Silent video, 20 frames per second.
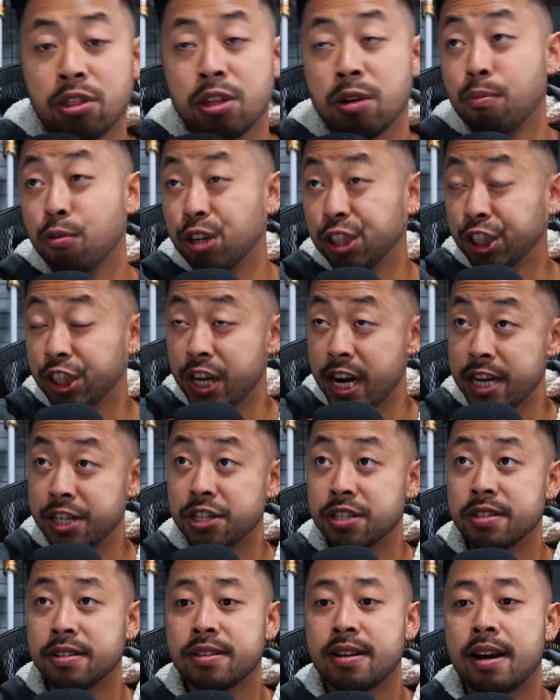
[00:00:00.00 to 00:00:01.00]
the
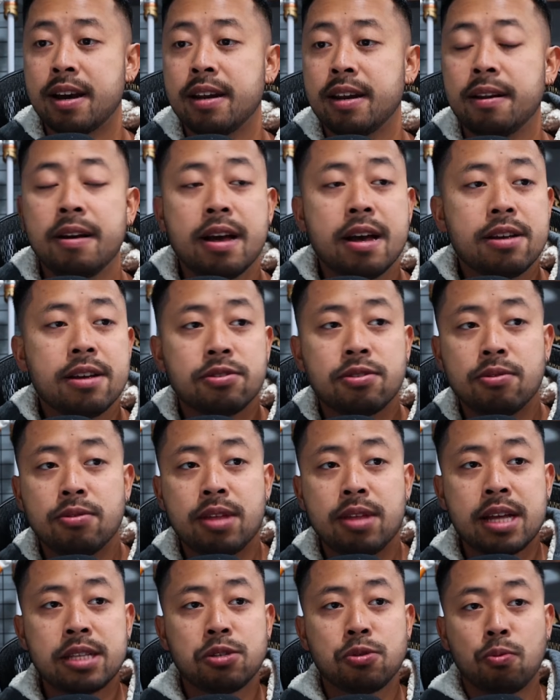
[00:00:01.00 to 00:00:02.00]
appreciation side. So
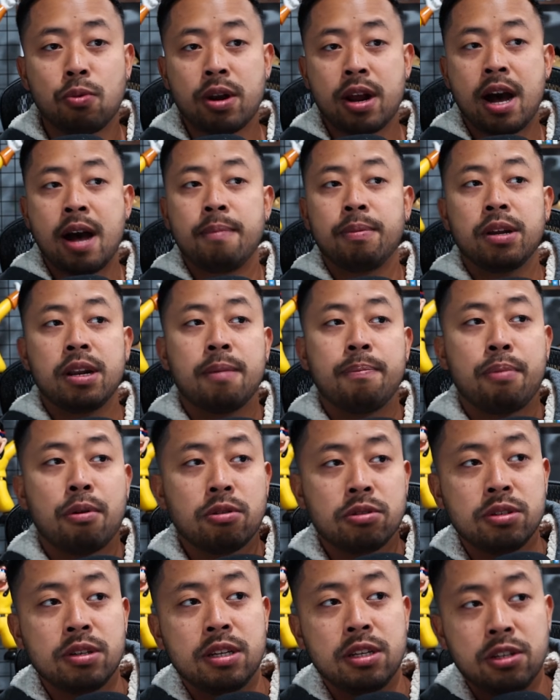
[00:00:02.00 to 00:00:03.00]
that's what I'm going to
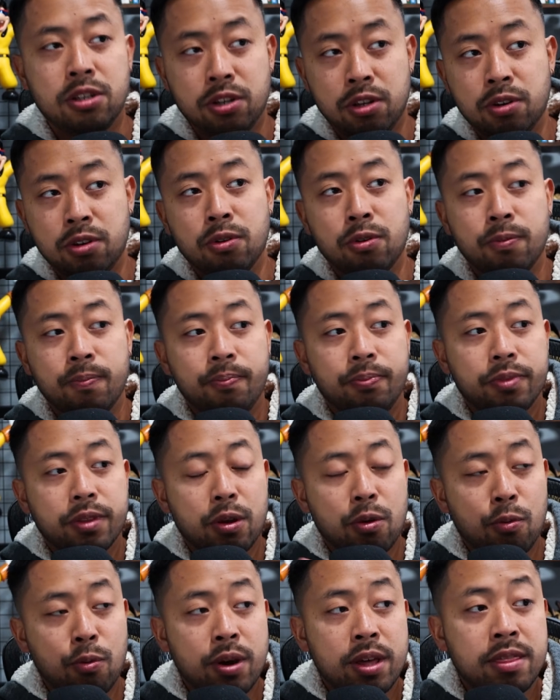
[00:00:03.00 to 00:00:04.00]
personally do
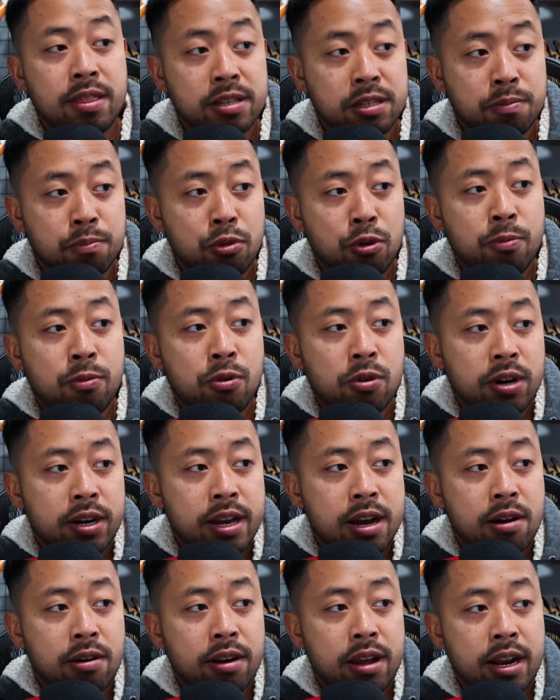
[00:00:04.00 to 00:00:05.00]
with this Moomoo
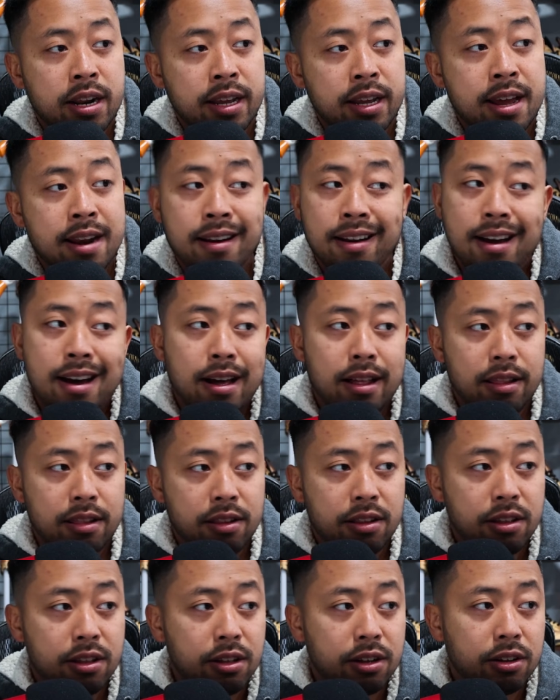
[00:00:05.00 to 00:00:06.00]
account. And again,
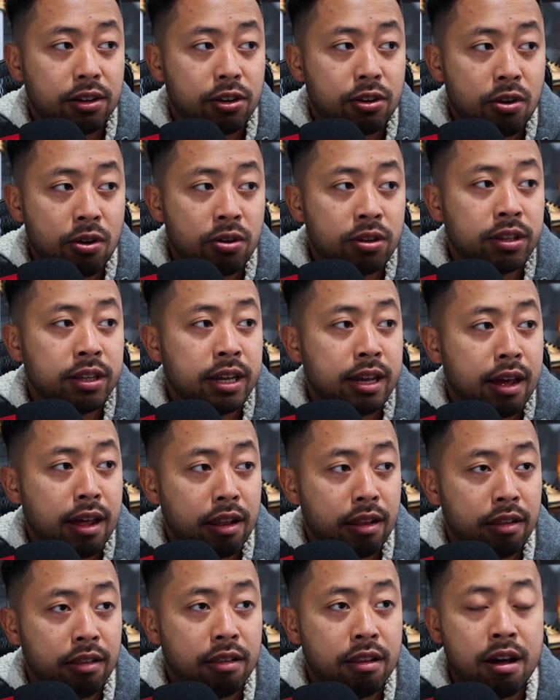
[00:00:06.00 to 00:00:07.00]
currently
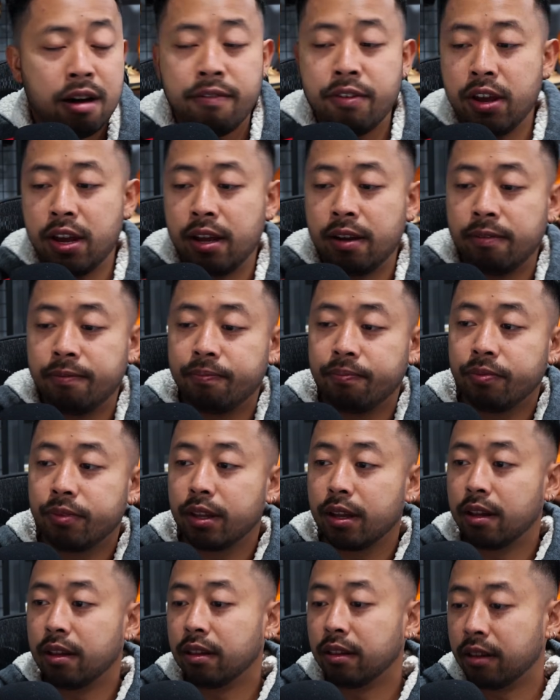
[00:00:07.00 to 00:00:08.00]
loving
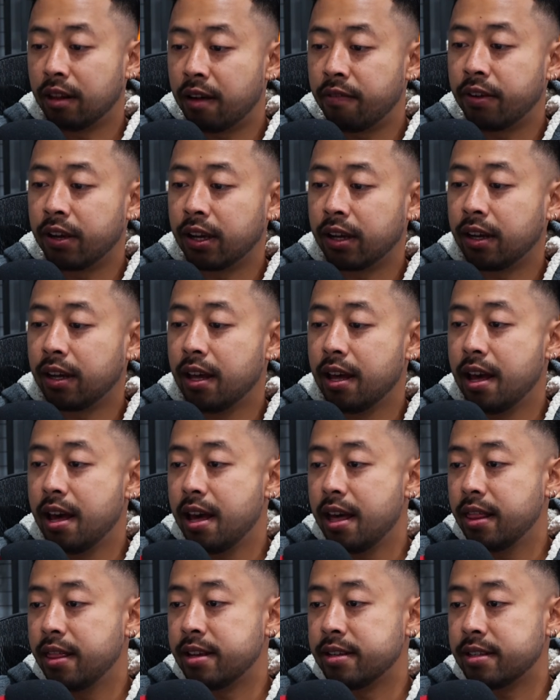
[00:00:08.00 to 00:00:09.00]

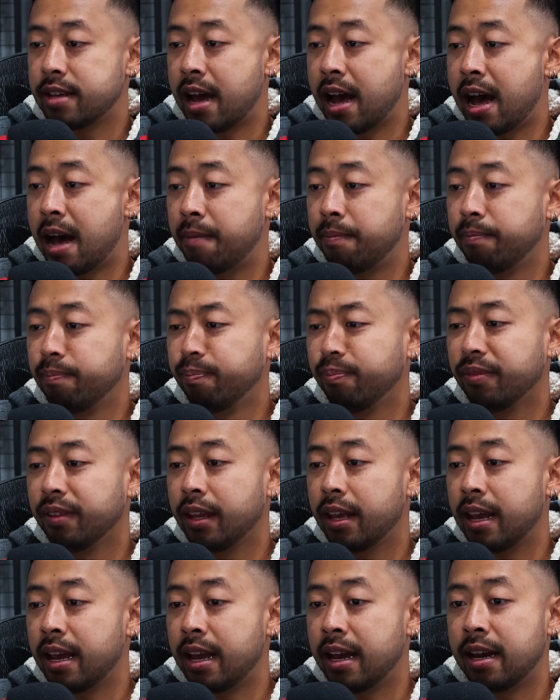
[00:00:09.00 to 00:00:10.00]
this app.
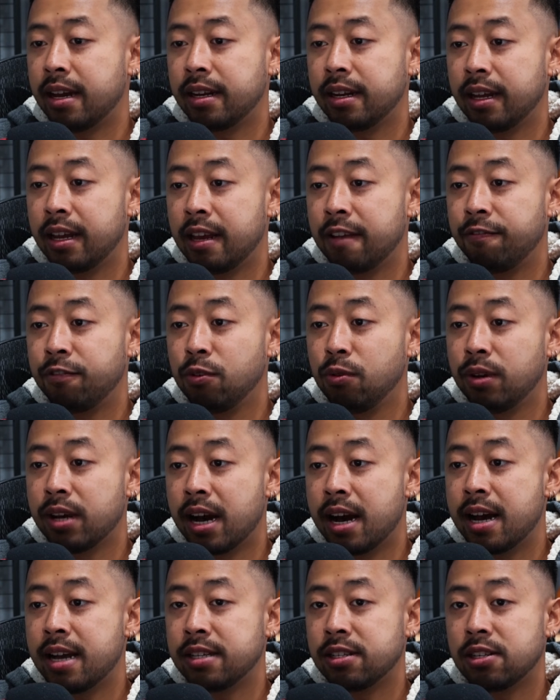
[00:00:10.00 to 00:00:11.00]
And if you
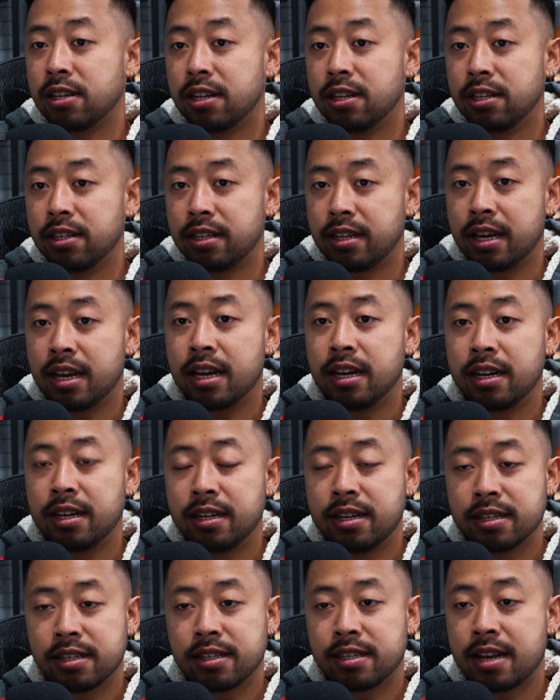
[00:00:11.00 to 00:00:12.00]
guys did
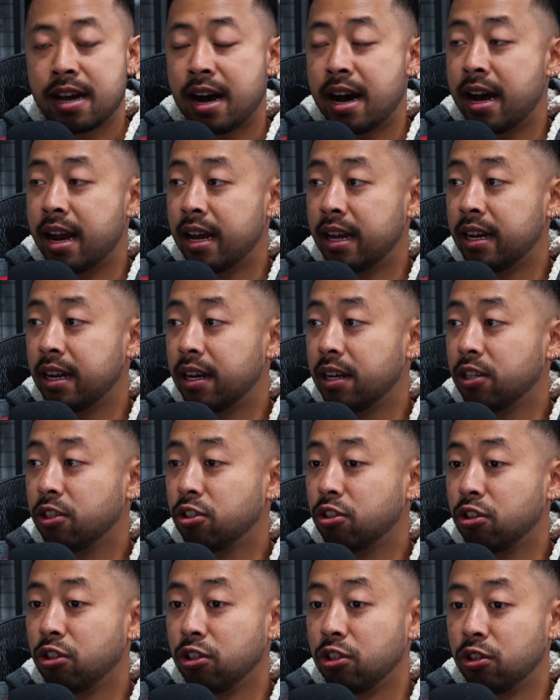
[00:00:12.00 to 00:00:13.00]
decide
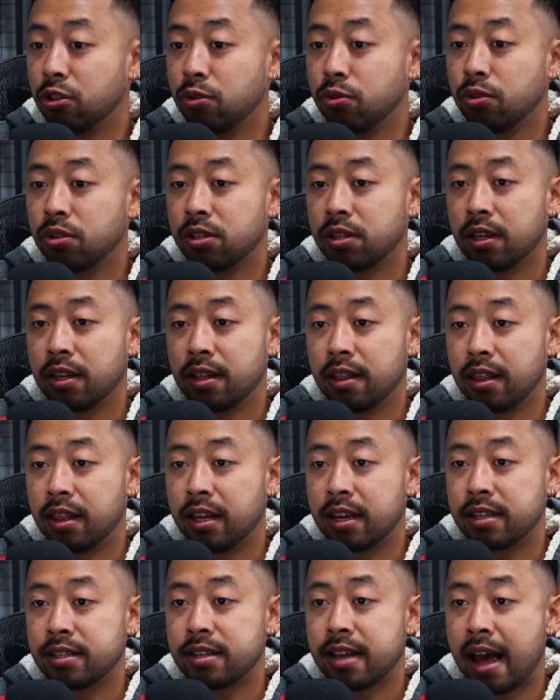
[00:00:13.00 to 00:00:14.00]
to use
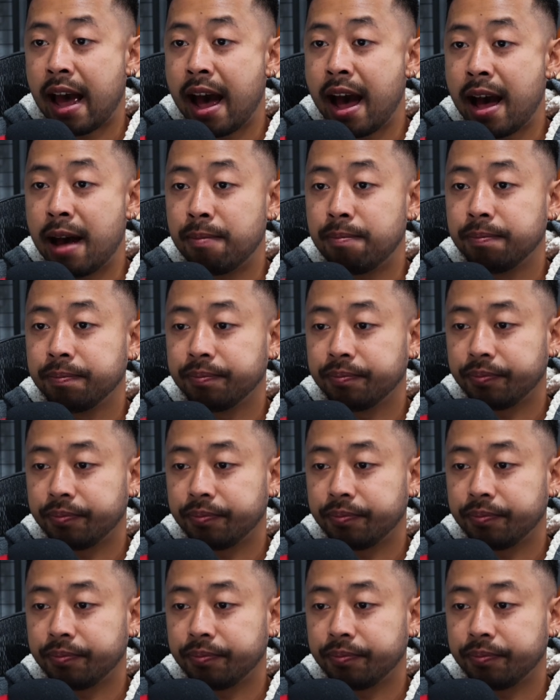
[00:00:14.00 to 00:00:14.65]
this app,